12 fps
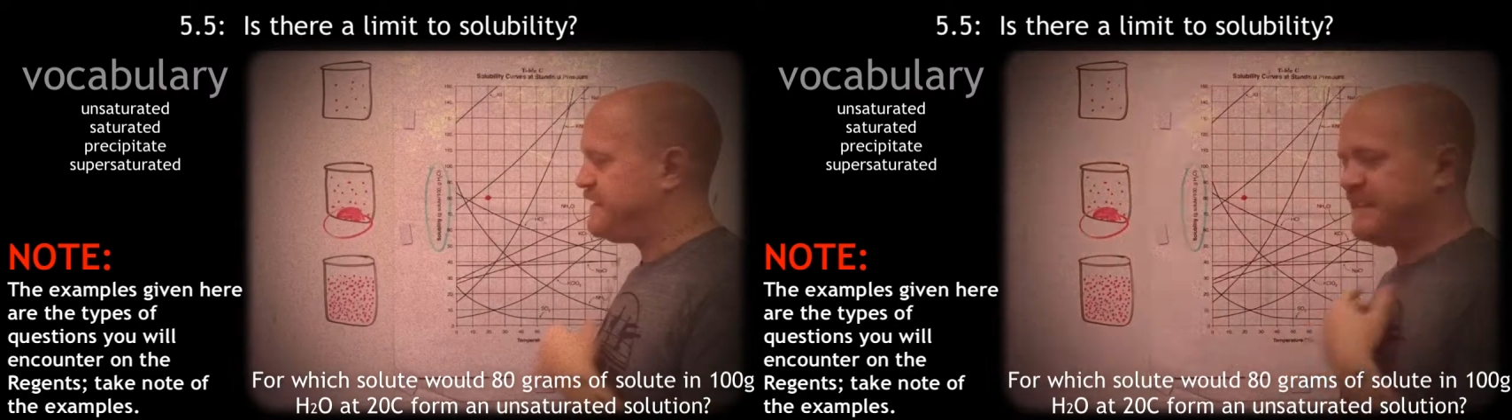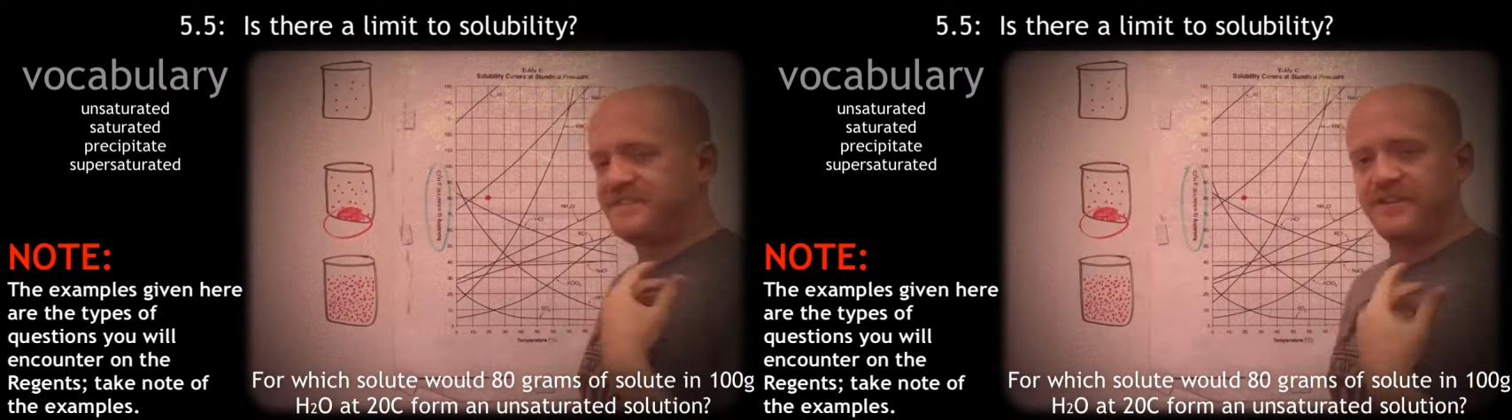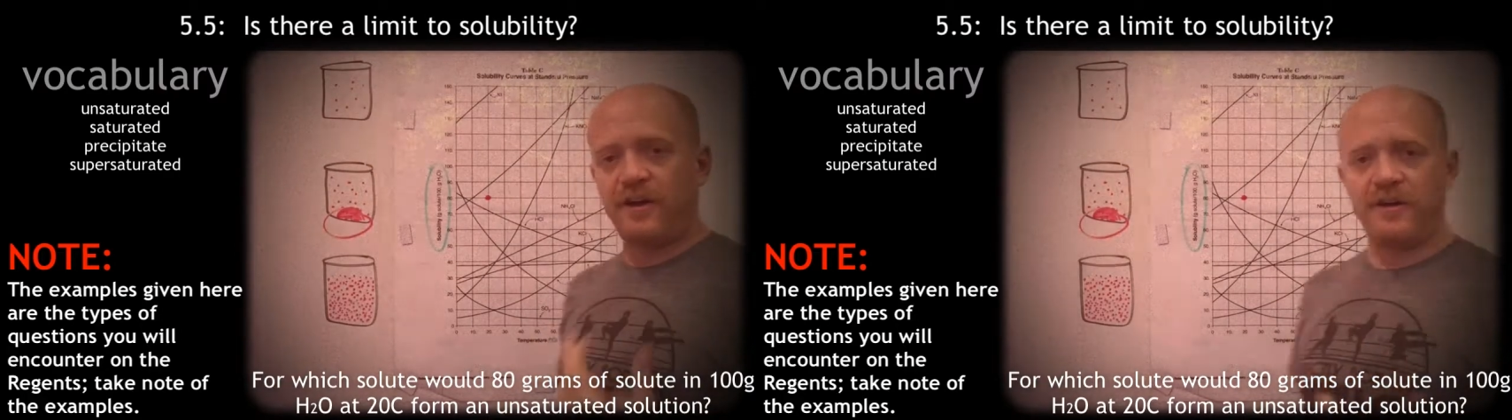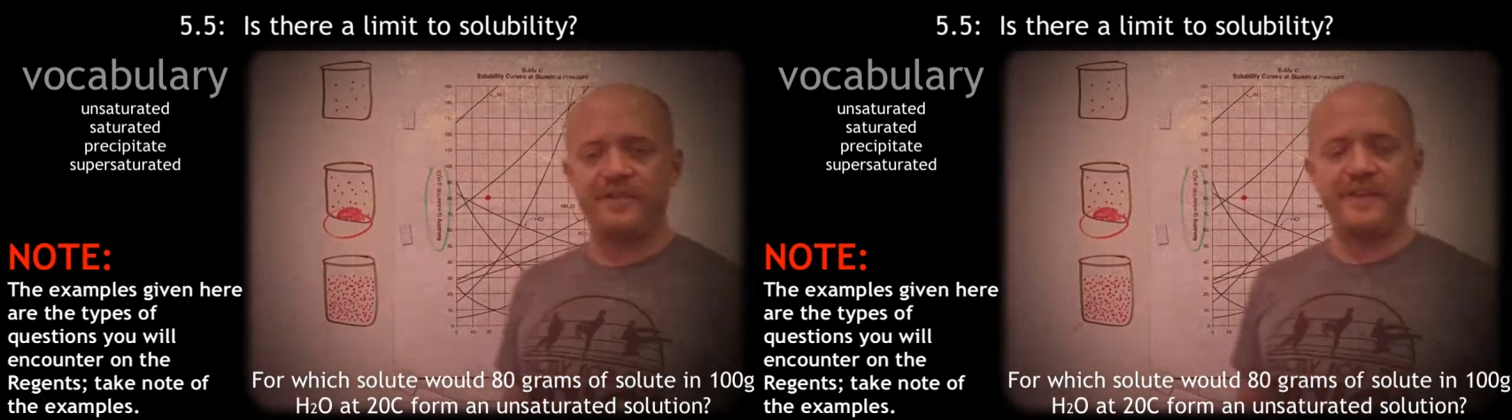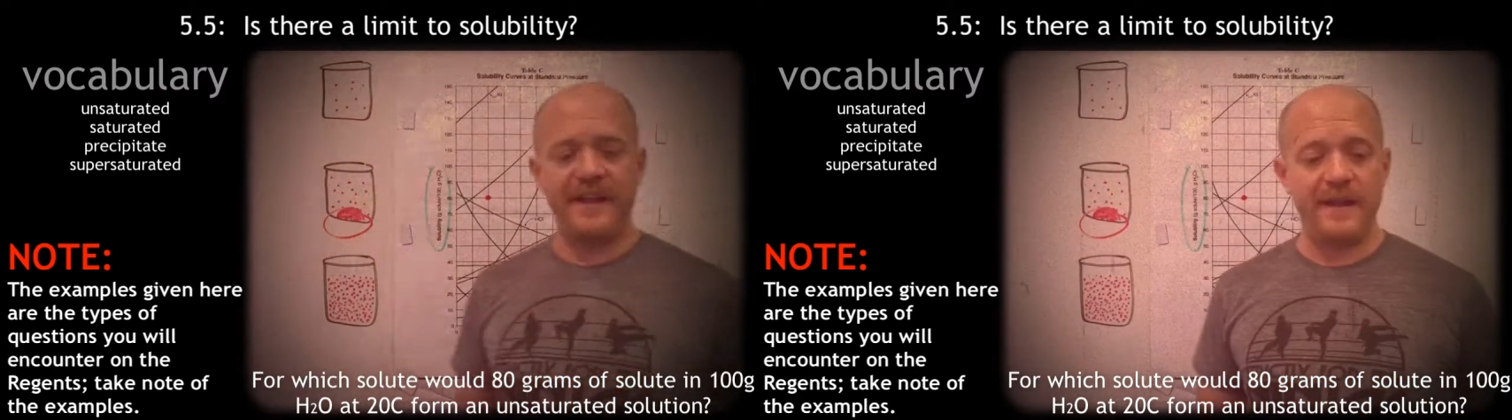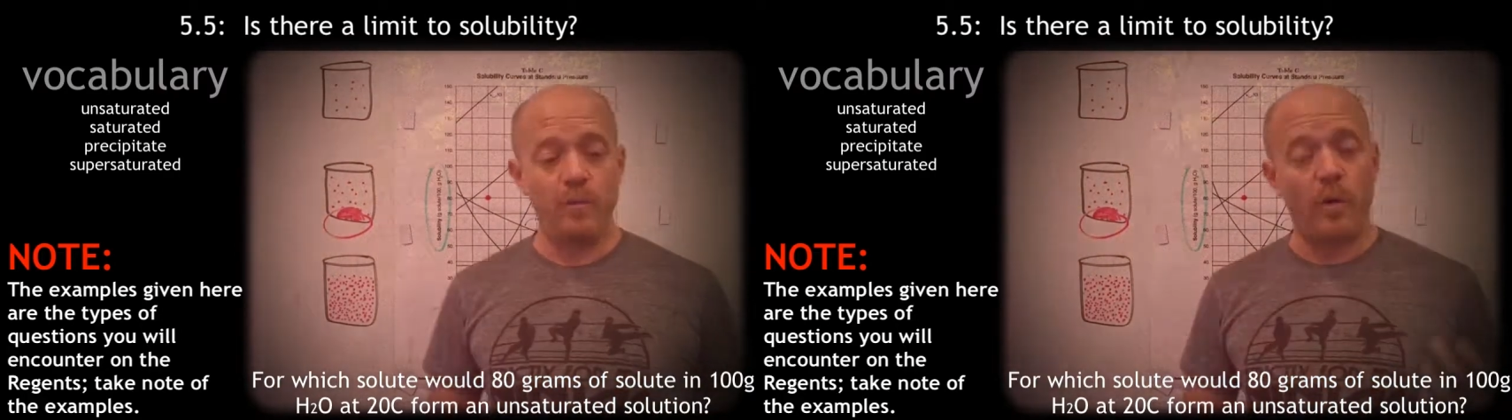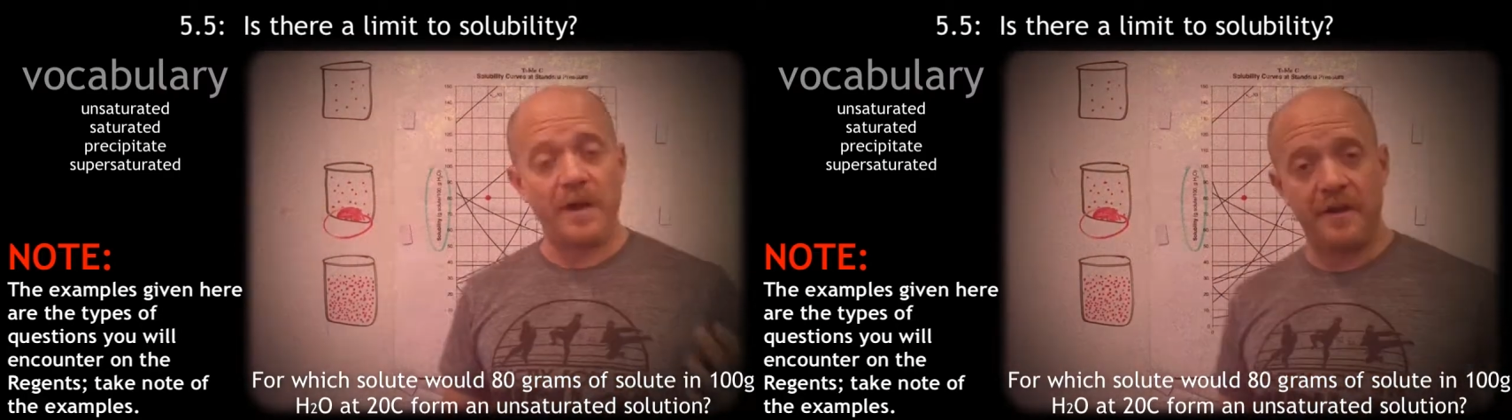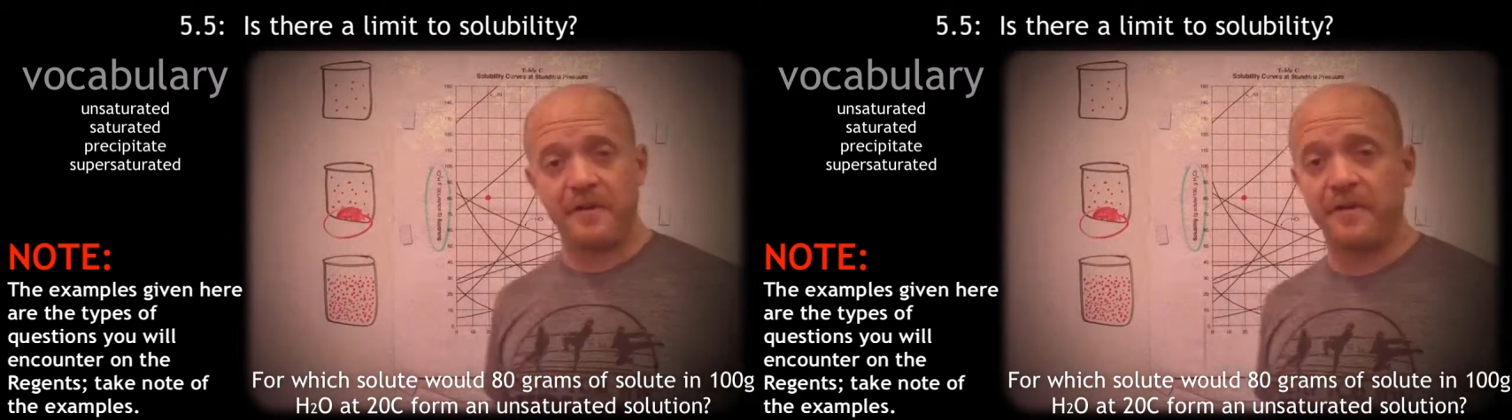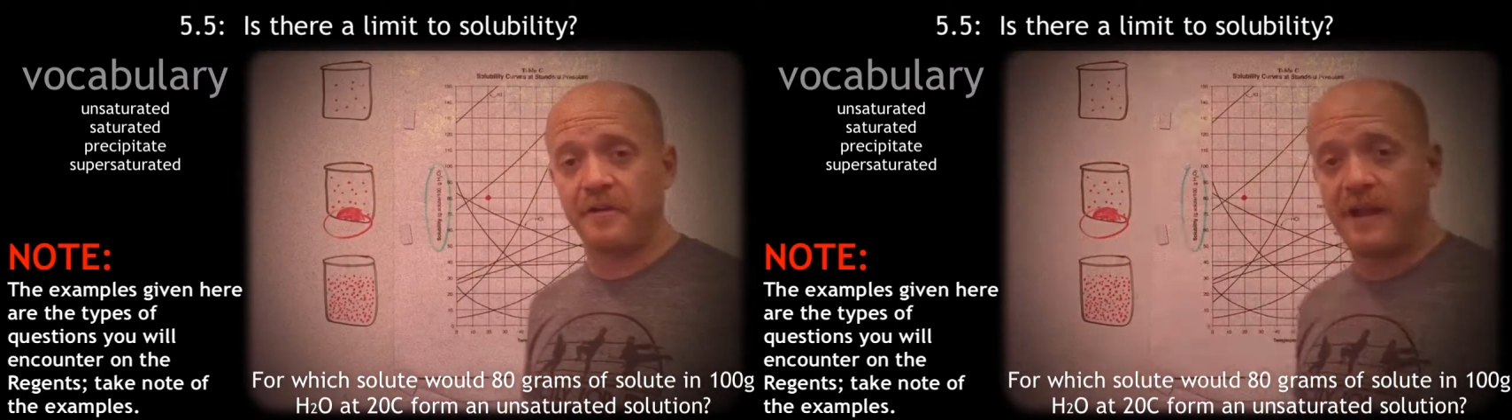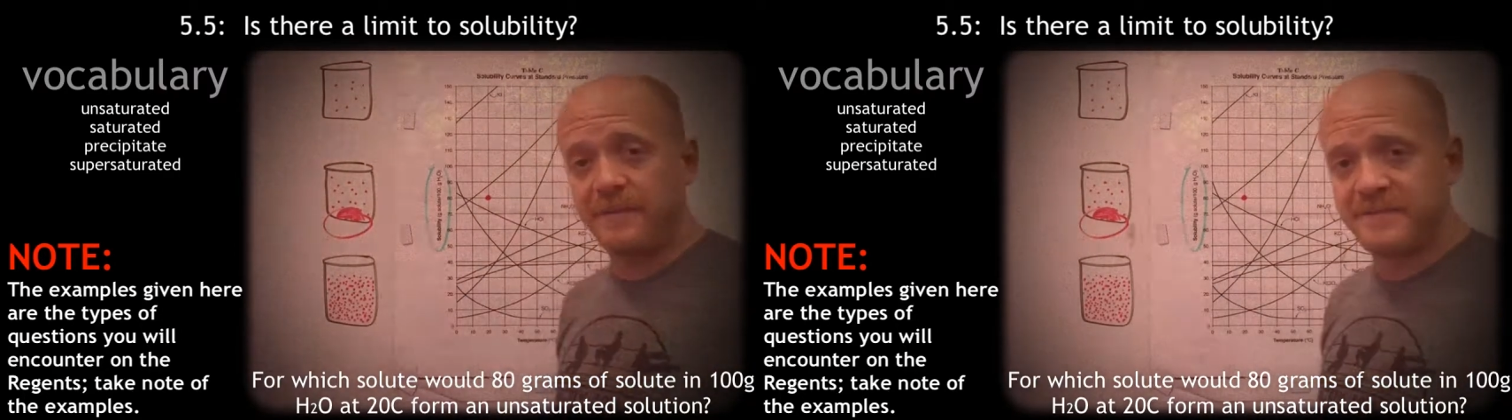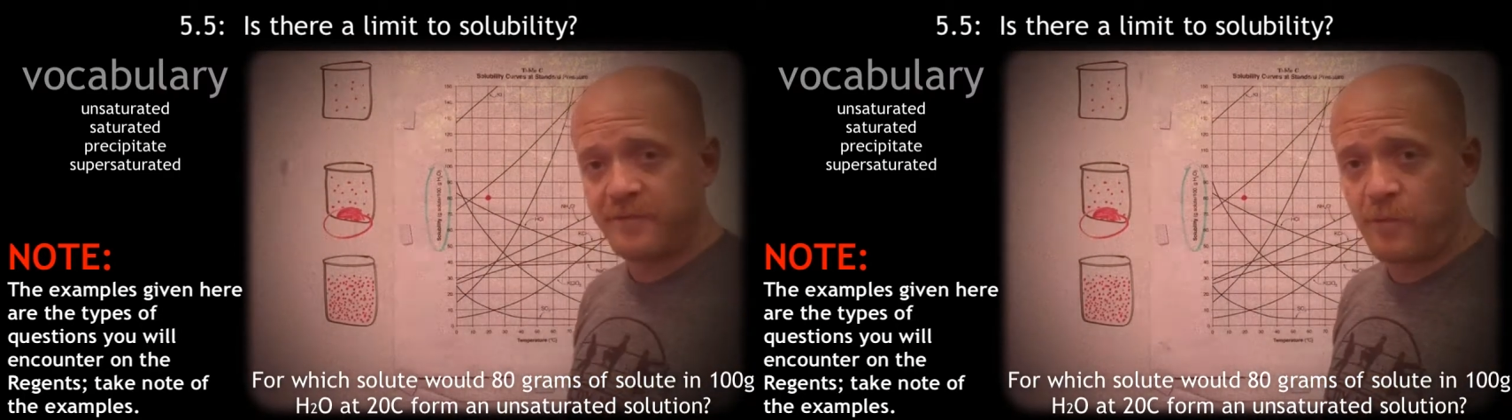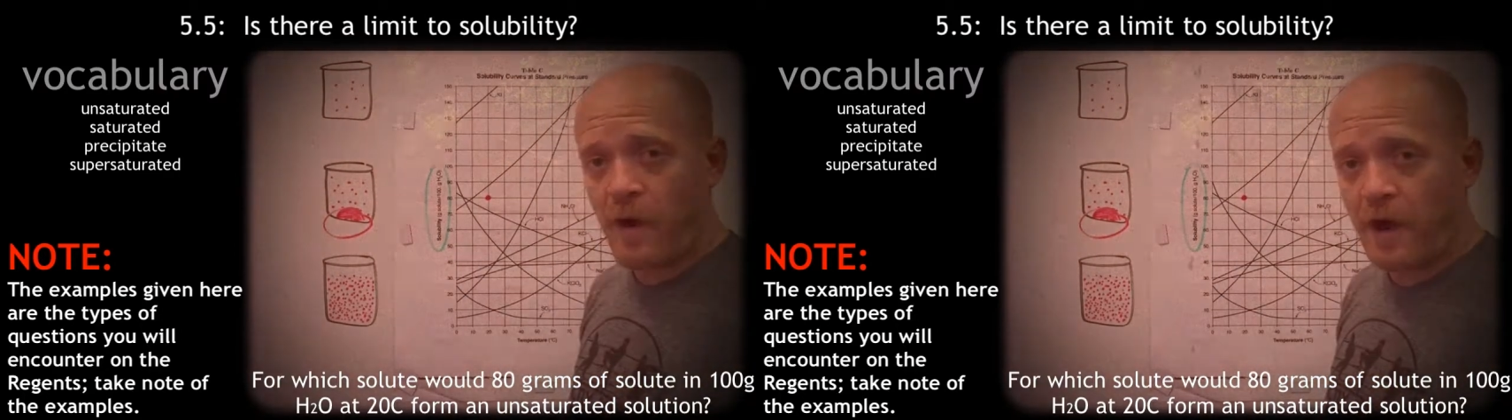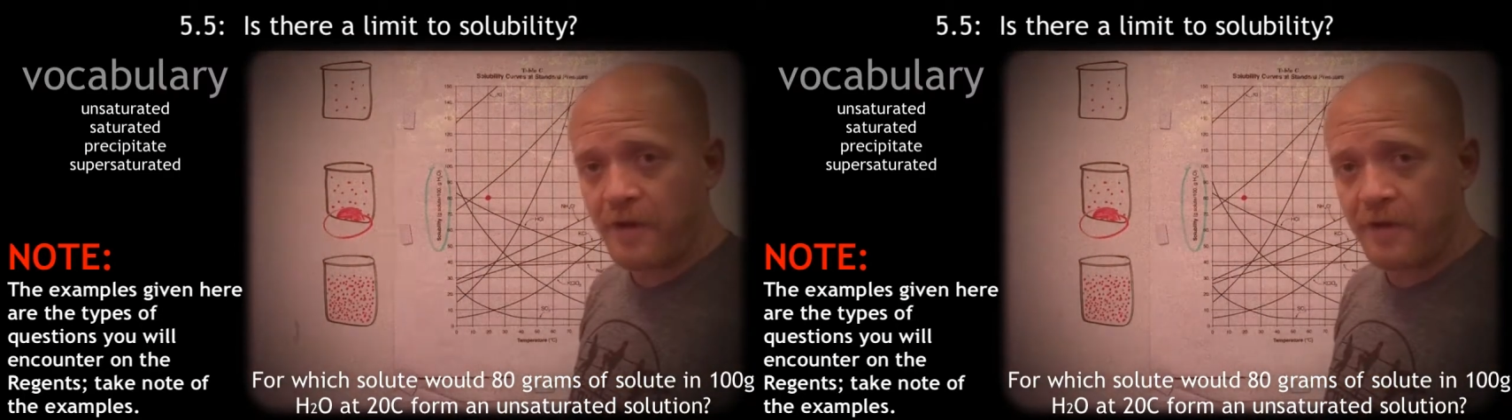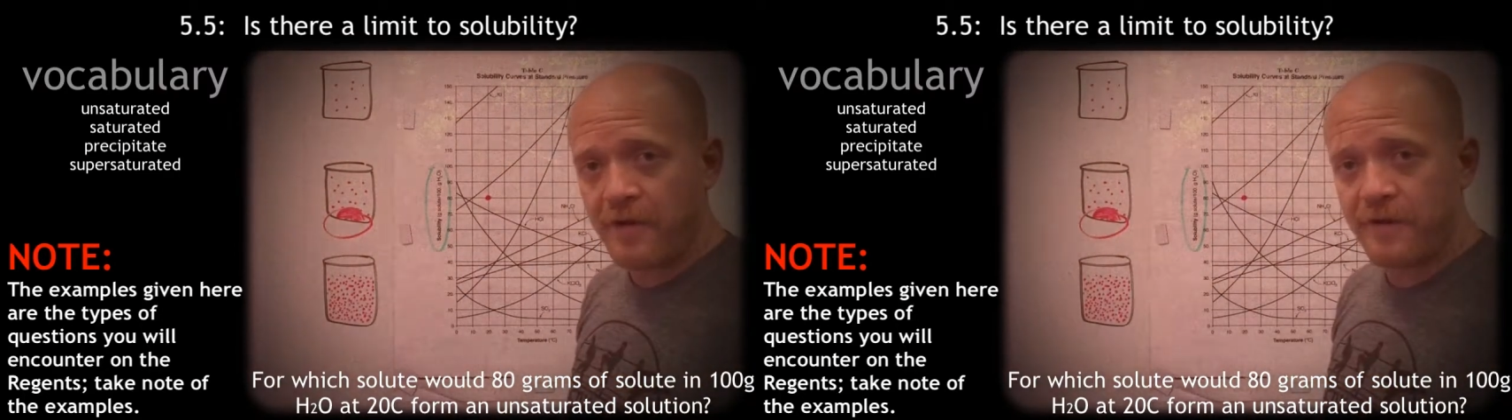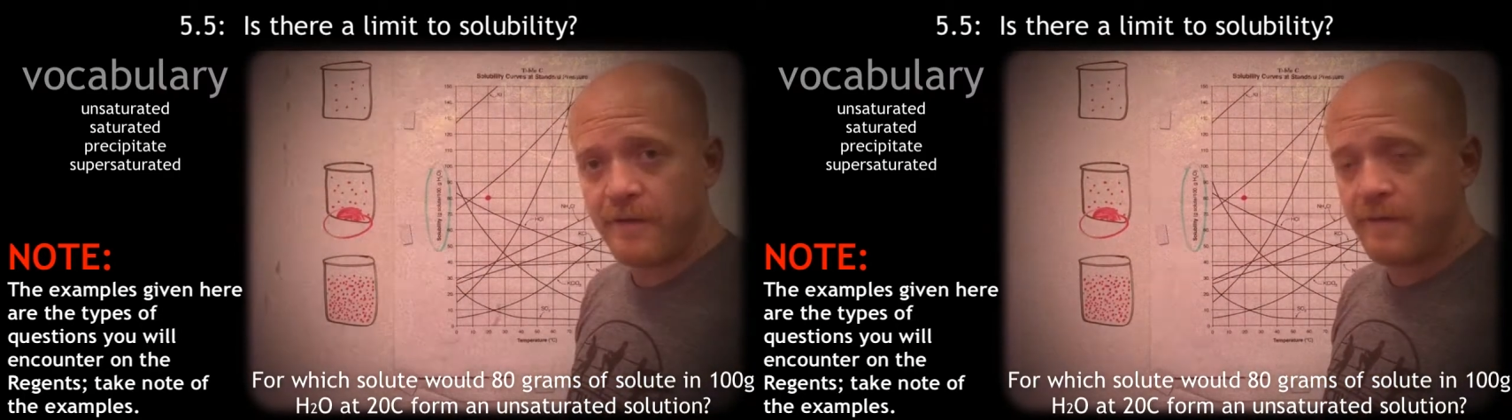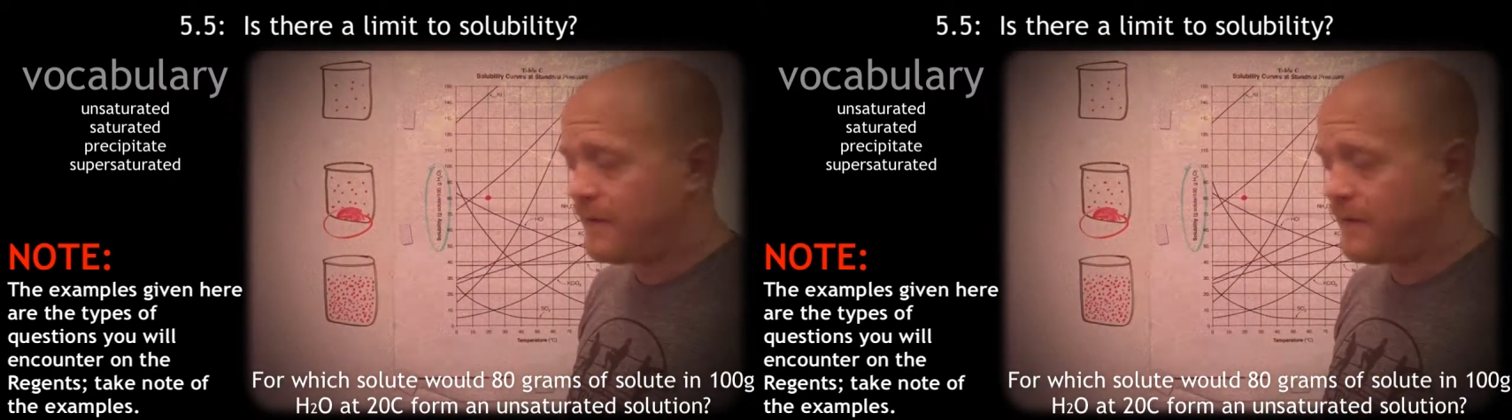dissolved in 100 grams of water